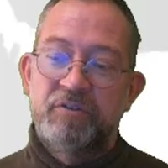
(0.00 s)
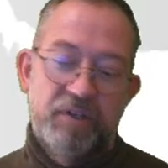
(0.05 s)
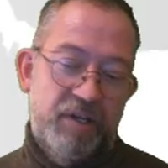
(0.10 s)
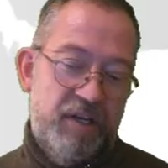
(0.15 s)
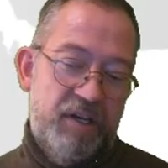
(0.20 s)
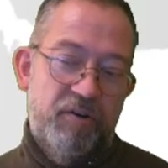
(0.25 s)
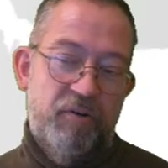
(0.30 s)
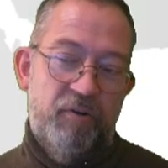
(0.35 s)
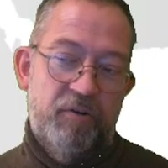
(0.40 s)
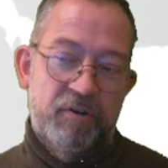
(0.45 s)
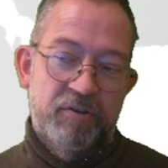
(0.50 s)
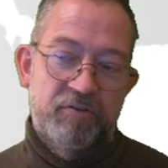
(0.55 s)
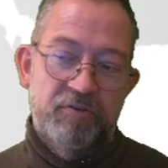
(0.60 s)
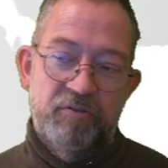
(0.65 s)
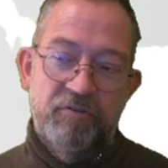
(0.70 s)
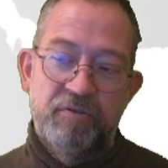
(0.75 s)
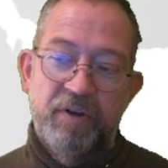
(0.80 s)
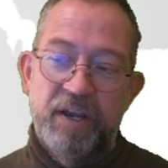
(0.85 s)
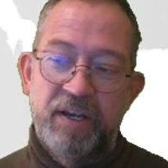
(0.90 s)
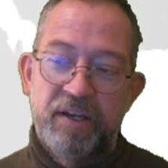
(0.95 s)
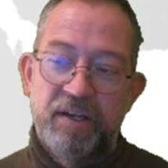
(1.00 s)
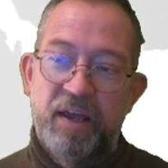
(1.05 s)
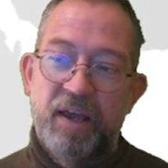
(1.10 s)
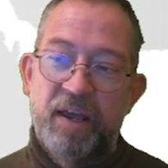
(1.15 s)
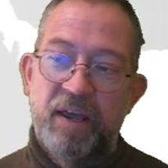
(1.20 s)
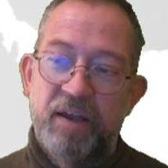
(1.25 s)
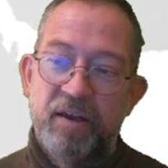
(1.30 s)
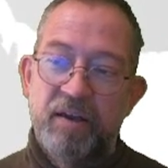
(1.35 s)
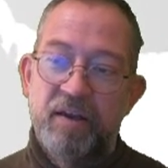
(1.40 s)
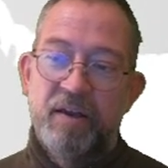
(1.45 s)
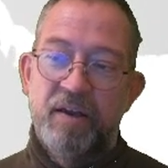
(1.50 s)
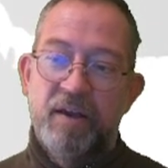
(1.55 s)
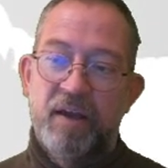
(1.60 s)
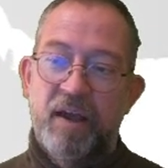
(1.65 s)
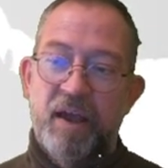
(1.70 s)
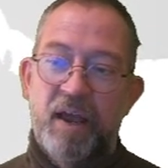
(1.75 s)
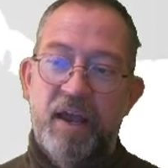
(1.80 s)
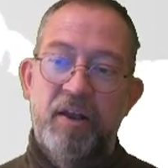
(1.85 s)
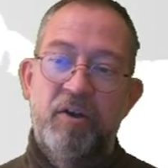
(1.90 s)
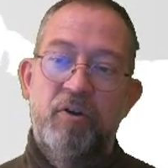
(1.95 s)
in order to create a,
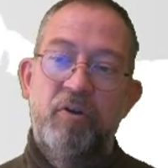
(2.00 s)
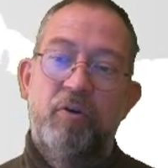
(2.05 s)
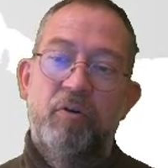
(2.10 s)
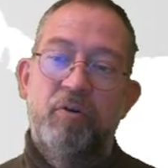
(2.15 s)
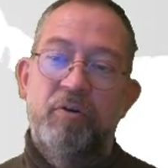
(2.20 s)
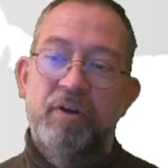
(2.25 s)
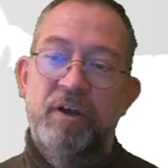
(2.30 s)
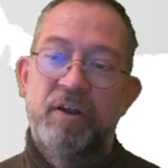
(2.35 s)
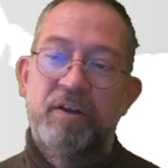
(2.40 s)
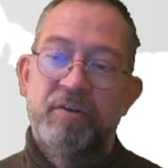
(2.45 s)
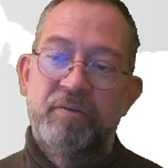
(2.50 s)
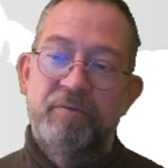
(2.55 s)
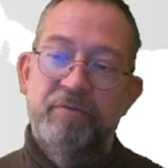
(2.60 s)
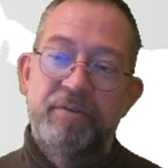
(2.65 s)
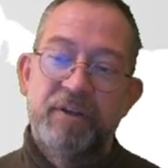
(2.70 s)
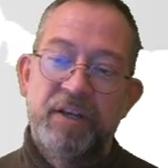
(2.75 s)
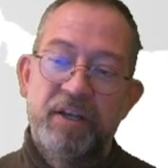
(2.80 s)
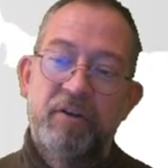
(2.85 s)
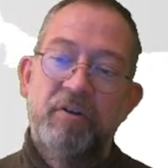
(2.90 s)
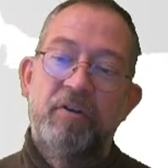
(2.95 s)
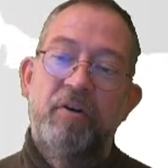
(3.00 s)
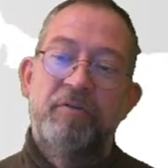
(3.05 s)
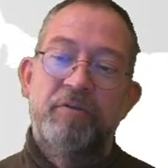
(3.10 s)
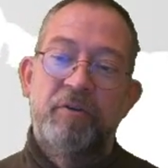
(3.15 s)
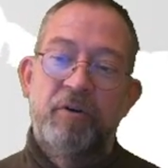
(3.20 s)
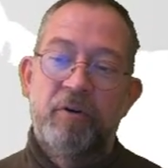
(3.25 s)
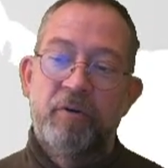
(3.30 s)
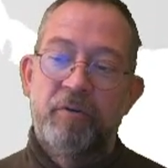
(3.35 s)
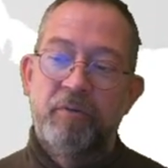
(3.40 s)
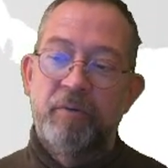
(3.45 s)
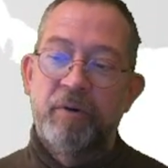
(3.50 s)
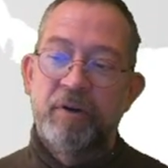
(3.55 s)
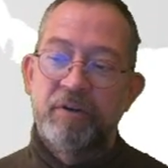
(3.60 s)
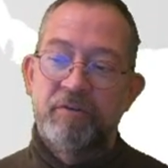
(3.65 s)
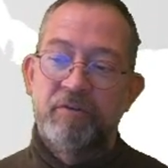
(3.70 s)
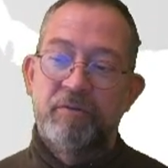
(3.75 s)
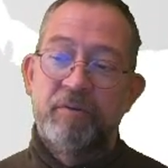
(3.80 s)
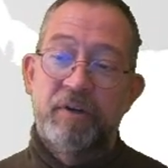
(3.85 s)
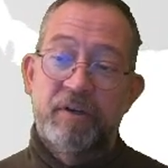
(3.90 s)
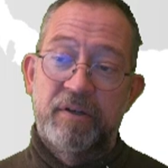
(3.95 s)
a look and feel of your what
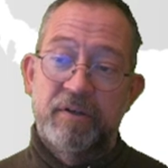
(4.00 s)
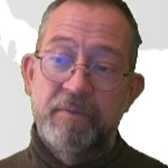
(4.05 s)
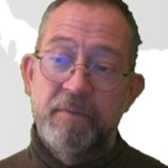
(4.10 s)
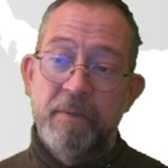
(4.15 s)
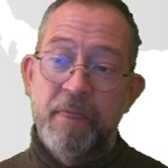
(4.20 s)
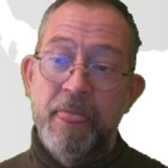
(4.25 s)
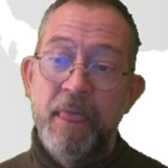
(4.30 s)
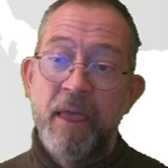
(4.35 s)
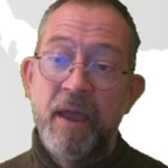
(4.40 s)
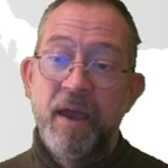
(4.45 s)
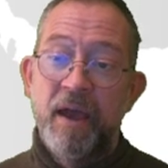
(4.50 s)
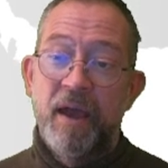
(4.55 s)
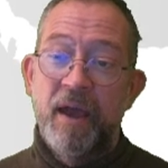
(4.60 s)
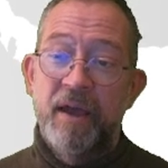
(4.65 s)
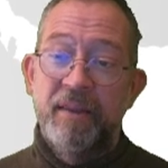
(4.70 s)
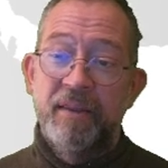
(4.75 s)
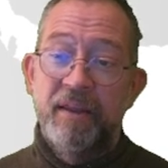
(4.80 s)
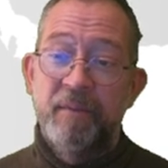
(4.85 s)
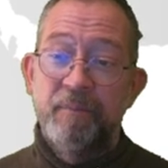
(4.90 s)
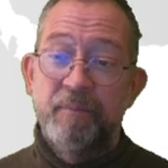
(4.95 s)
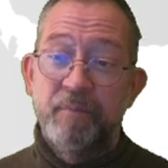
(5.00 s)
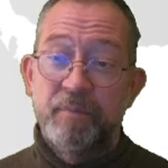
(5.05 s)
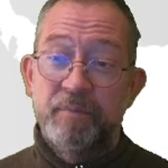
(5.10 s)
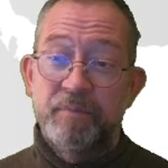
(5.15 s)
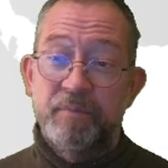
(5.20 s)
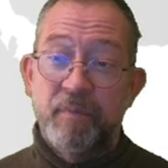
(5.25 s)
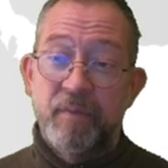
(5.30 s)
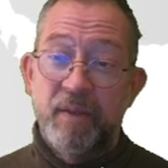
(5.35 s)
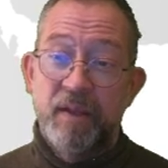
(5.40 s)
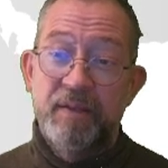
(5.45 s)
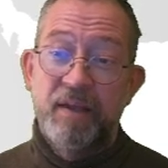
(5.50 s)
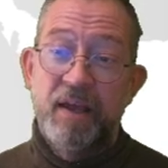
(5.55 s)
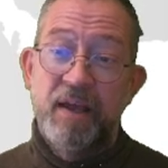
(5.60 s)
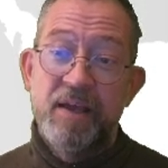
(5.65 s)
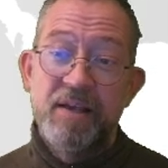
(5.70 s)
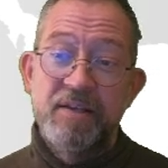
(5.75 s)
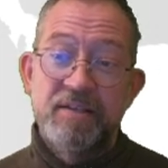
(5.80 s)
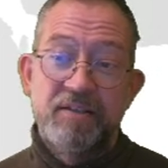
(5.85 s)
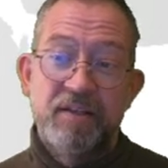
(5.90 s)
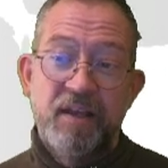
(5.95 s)
you want. And then there
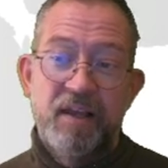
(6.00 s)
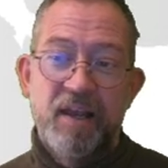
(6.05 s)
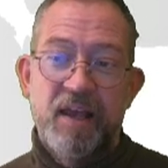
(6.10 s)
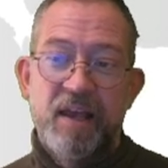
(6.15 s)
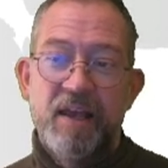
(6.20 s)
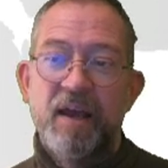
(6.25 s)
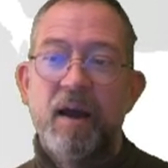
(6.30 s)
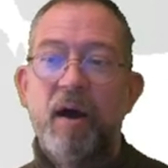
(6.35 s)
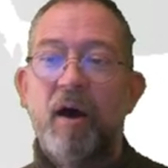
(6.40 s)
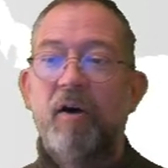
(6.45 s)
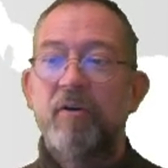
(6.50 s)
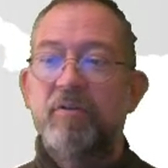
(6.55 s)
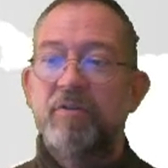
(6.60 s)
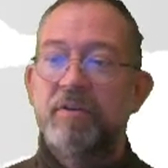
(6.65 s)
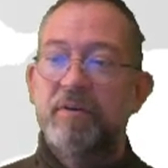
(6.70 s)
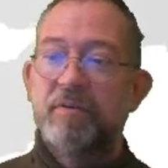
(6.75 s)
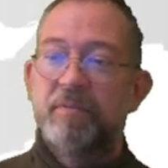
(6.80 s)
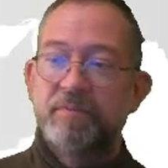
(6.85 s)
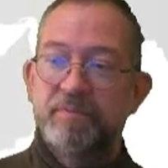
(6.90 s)
is the layout.